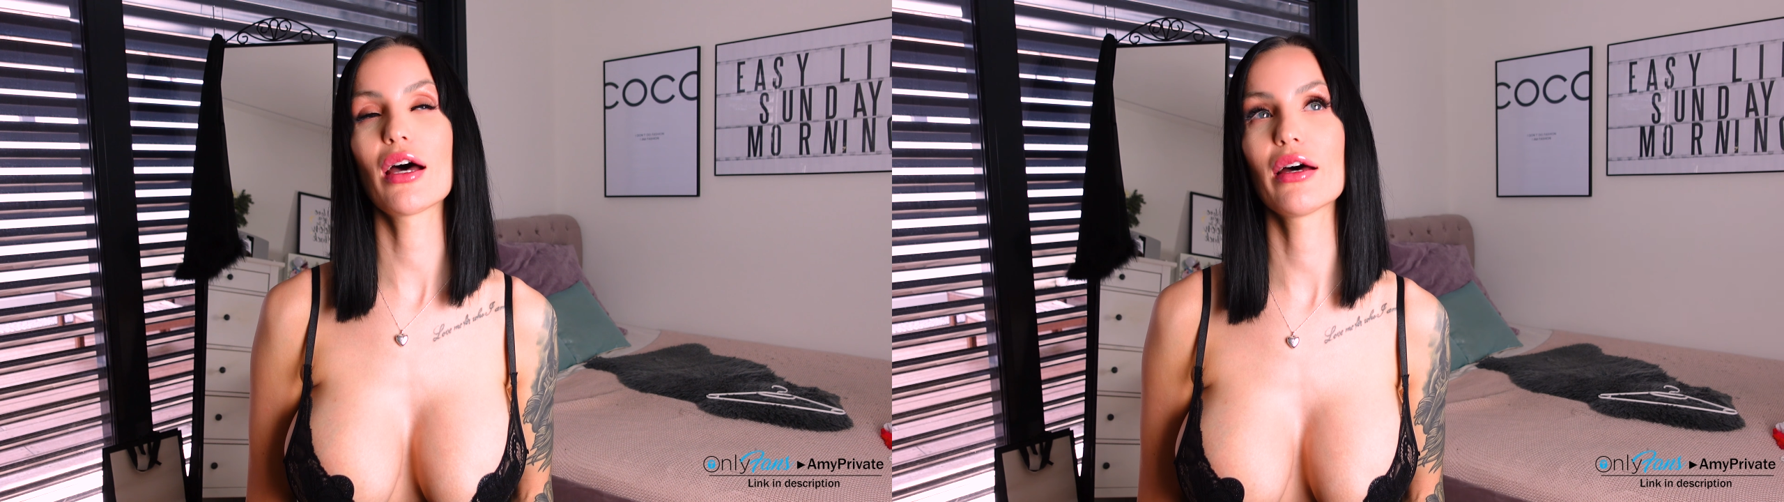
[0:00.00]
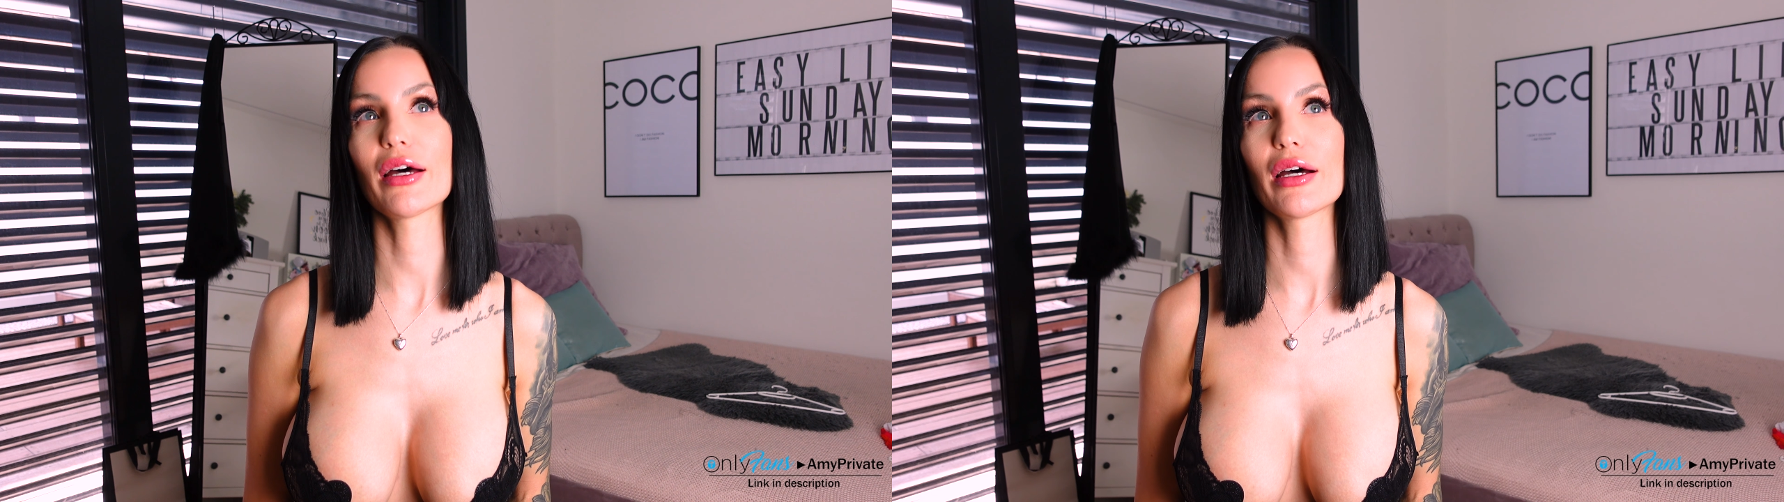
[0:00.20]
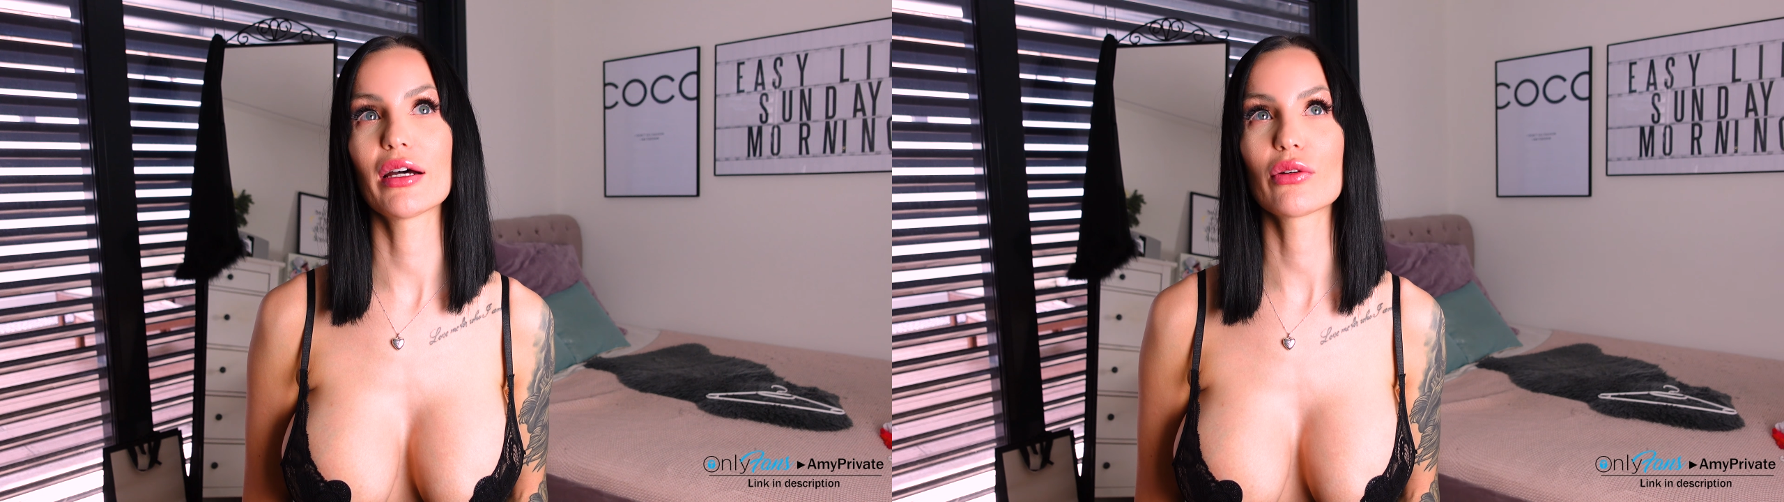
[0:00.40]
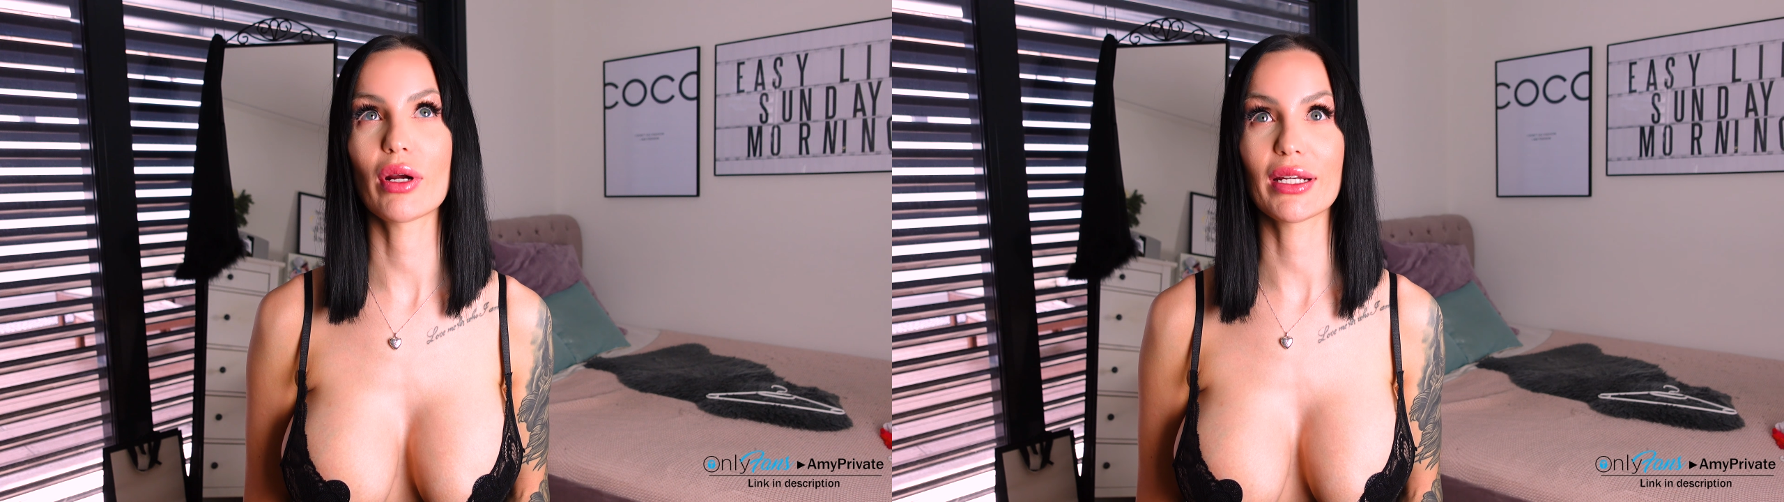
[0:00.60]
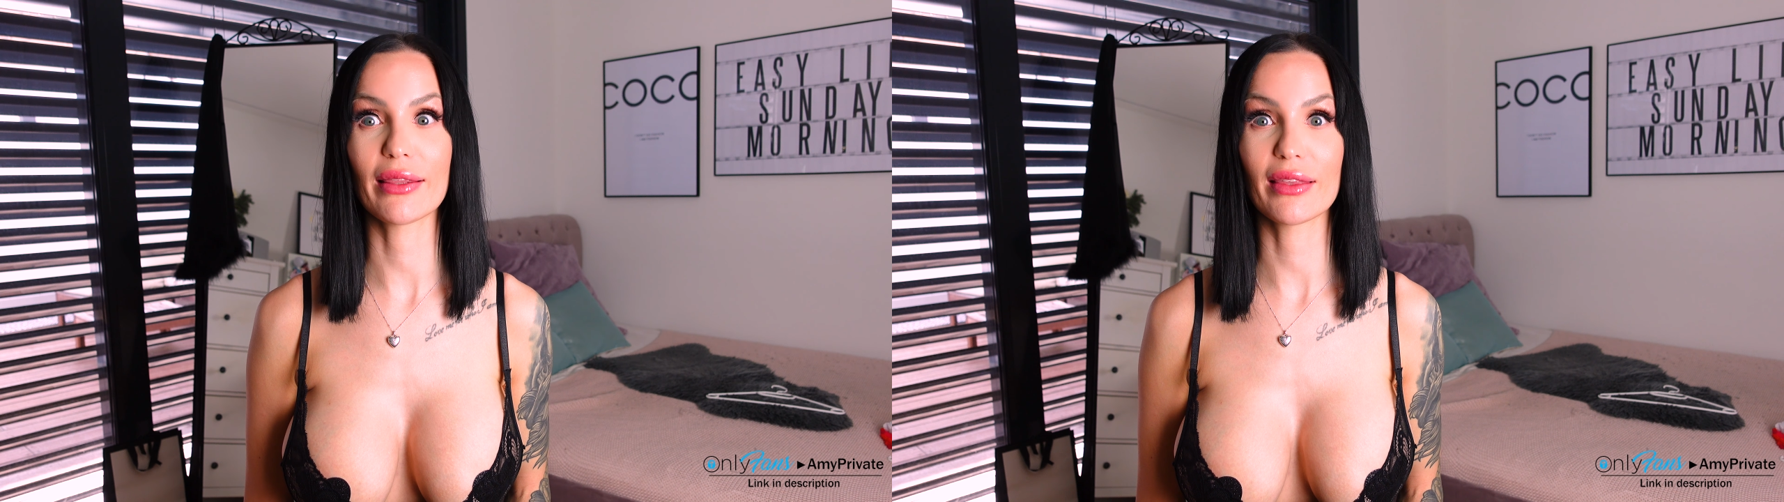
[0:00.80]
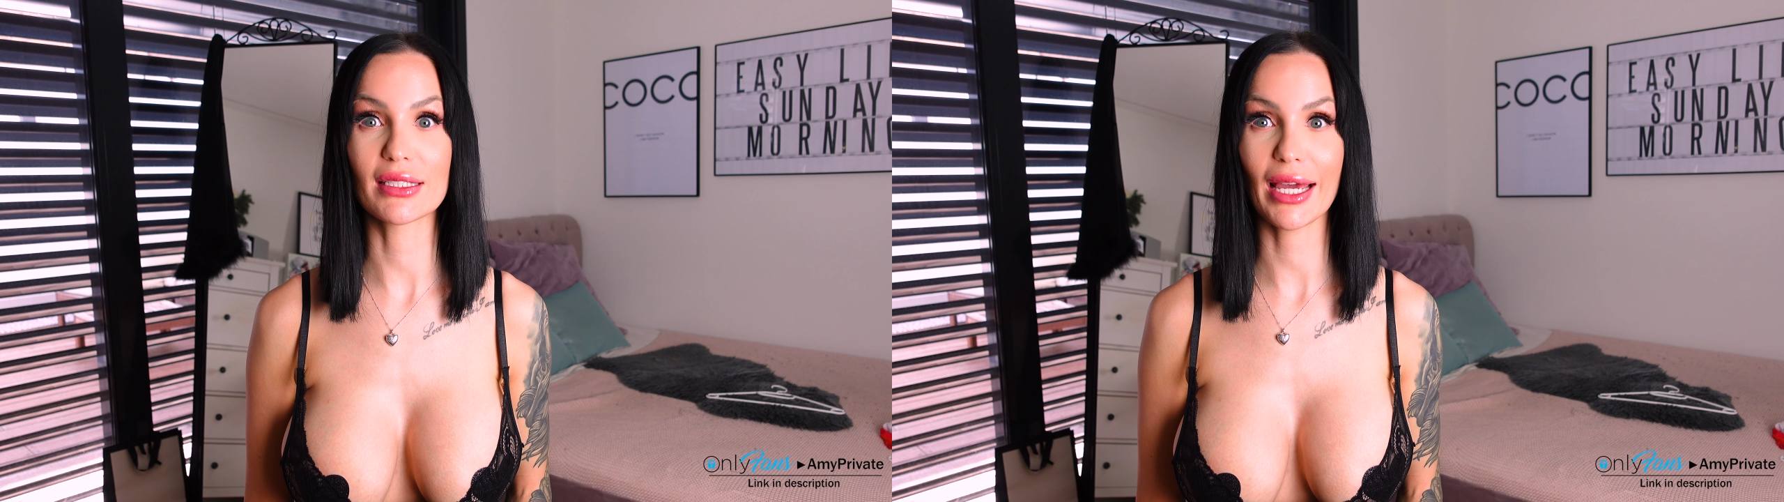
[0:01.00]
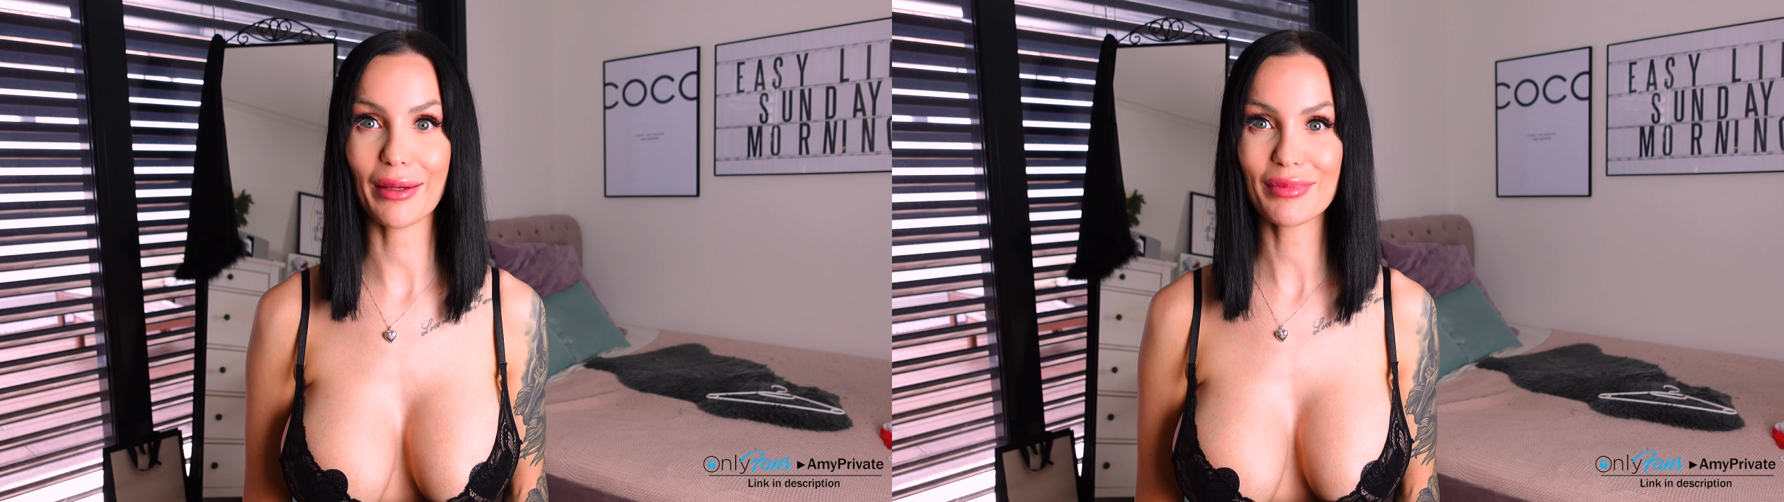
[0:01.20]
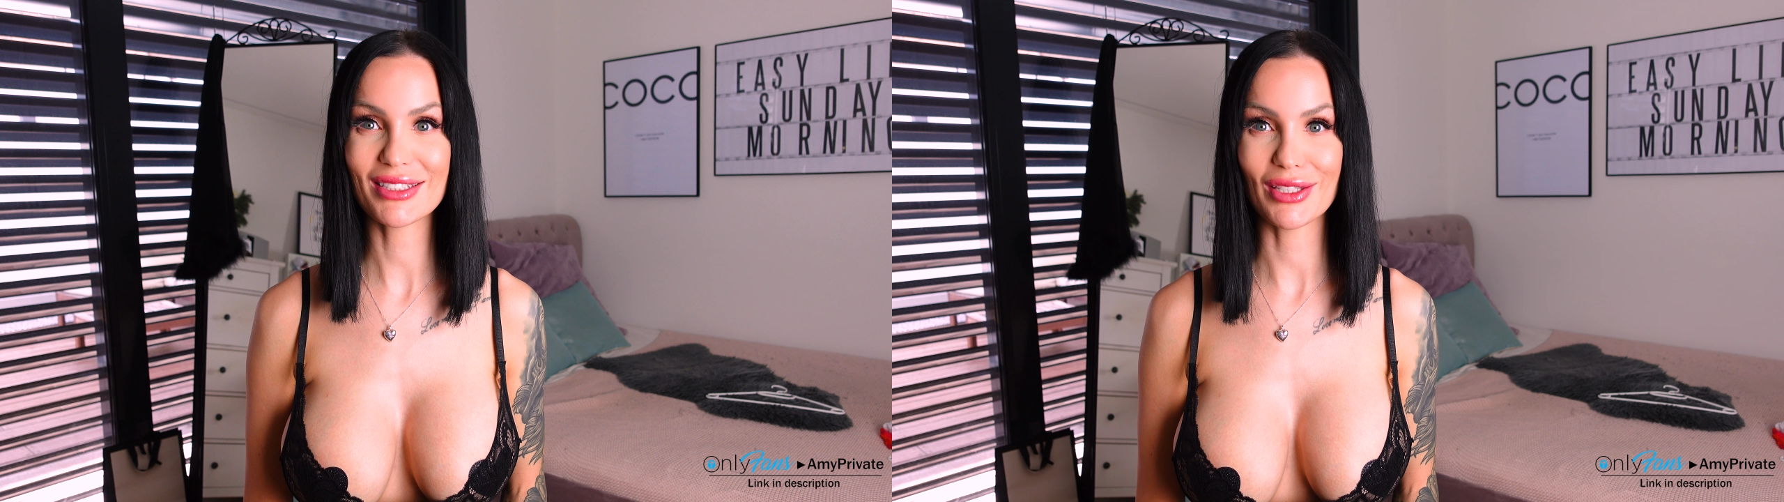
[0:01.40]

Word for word: uh, right at the time.